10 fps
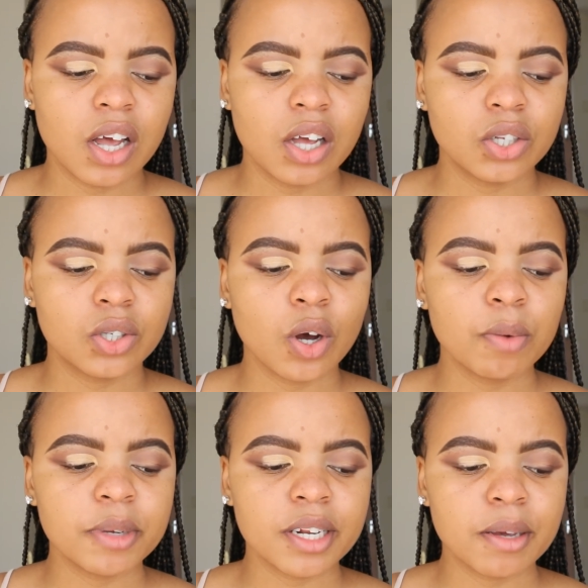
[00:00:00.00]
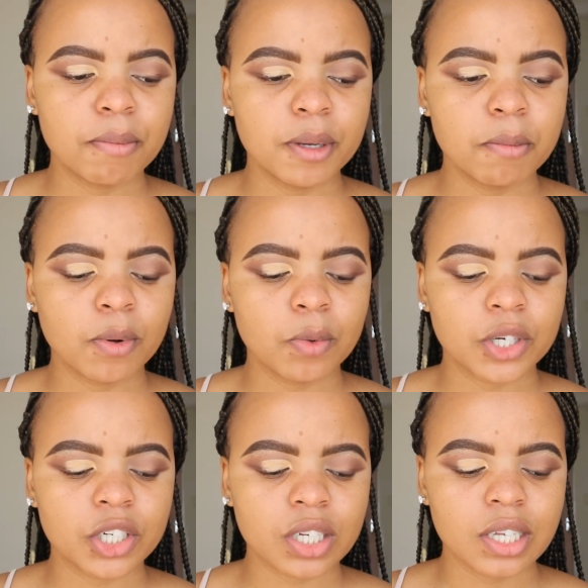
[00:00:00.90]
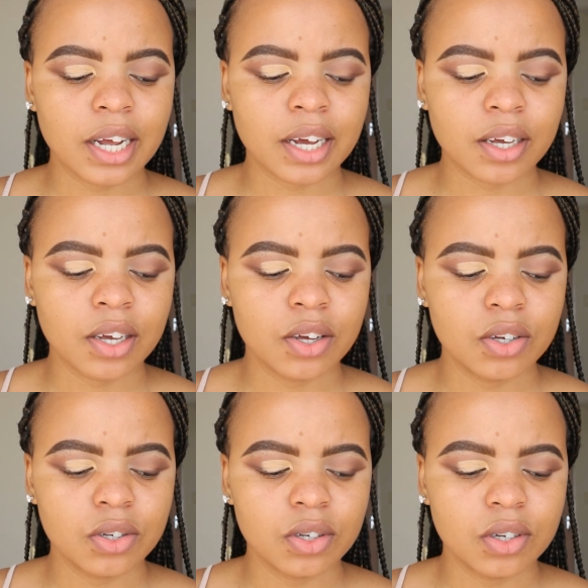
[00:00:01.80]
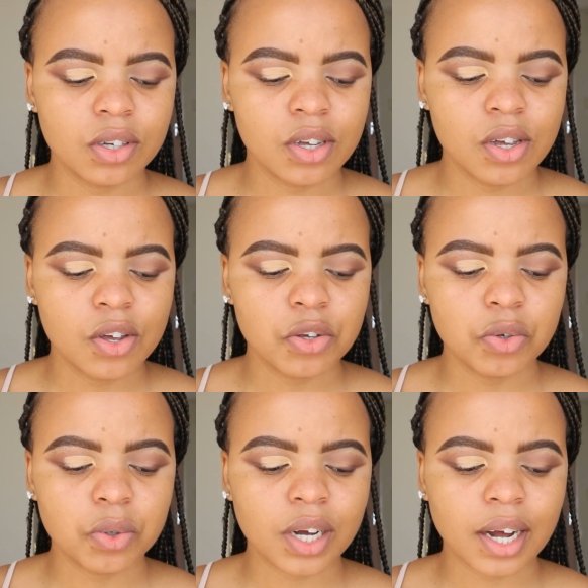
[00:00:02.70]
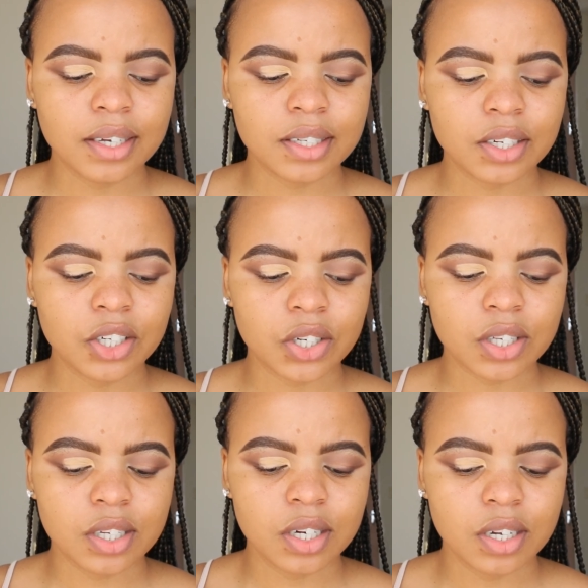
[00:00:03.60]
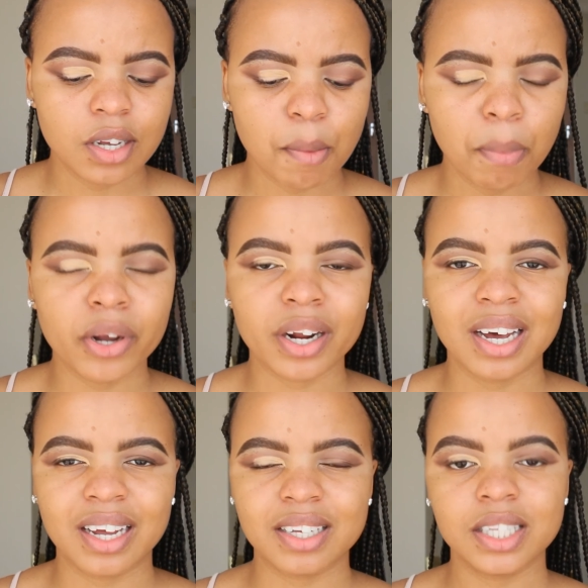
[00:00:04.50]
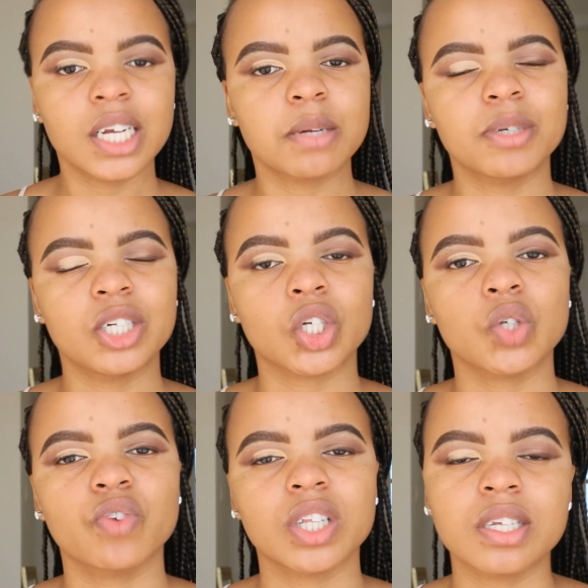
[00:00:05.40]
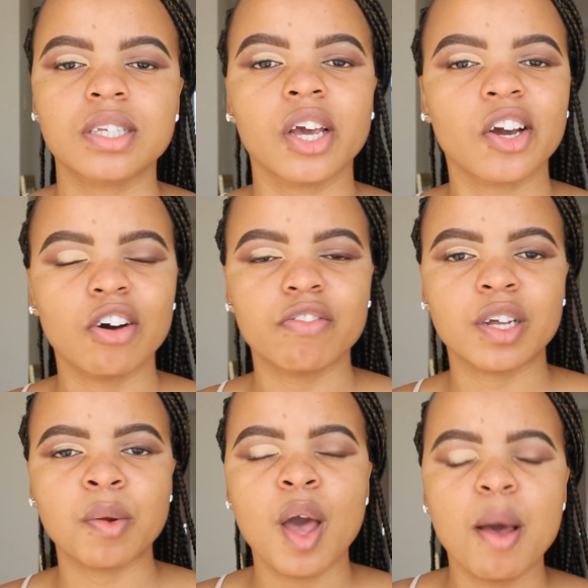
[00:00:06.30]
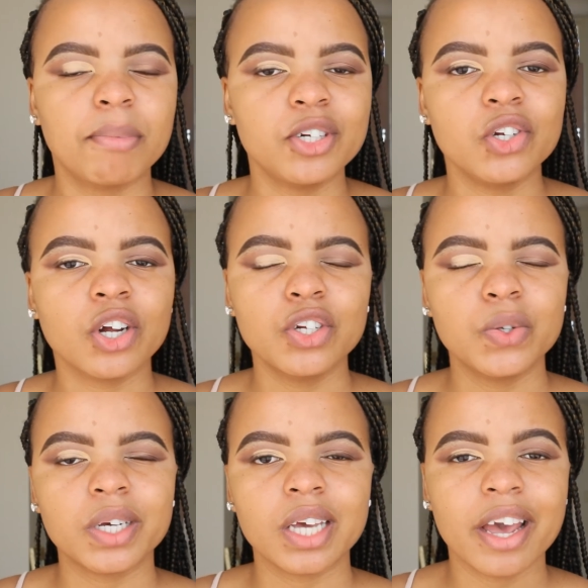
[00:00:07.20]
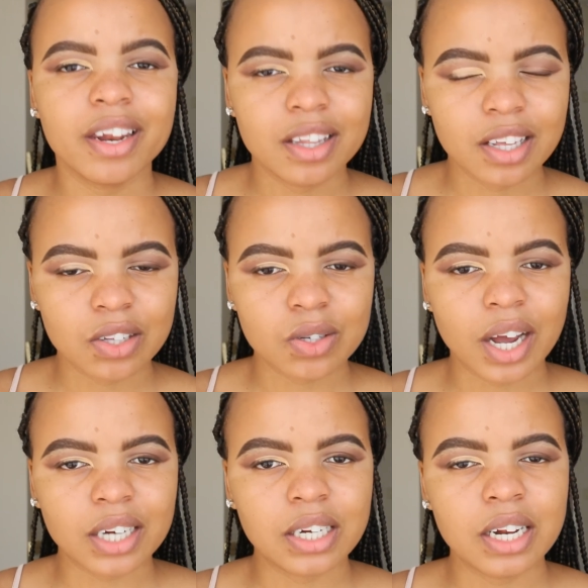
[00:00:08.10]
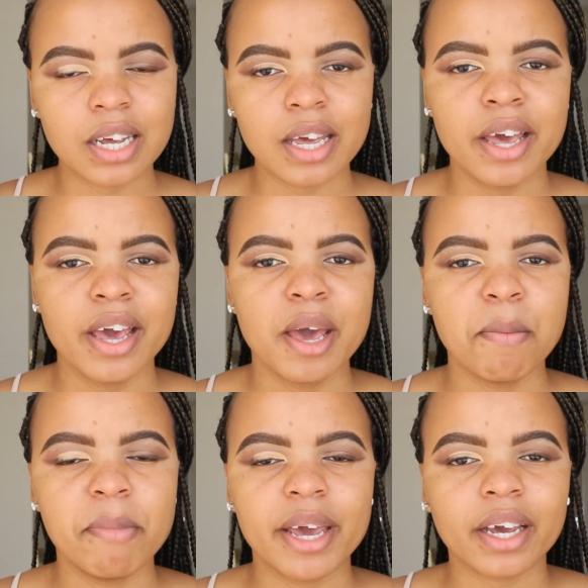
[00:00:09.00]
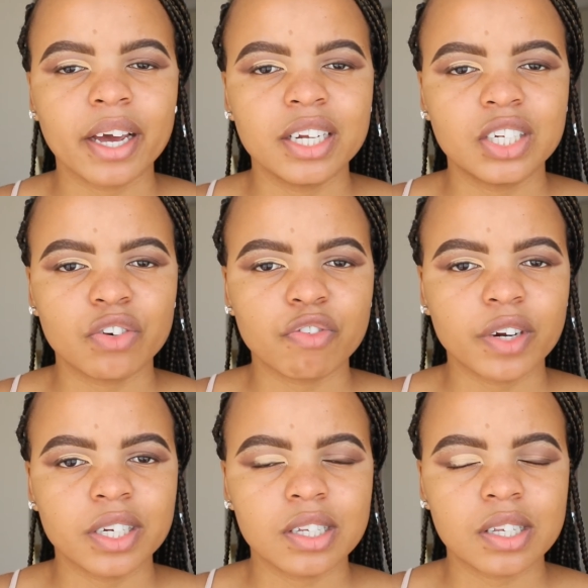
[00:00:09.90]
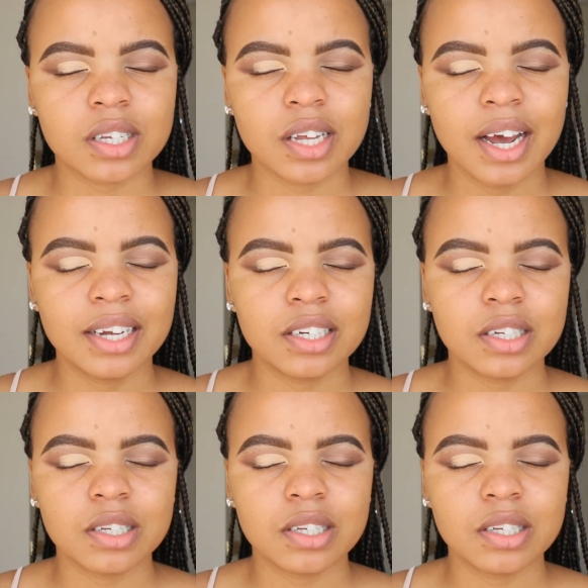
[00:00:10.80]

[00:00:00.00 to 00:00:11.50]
so many people were just like, you guys are just putting out a statement just for the sake of it, but you're not doing anything to actually make a difference. And it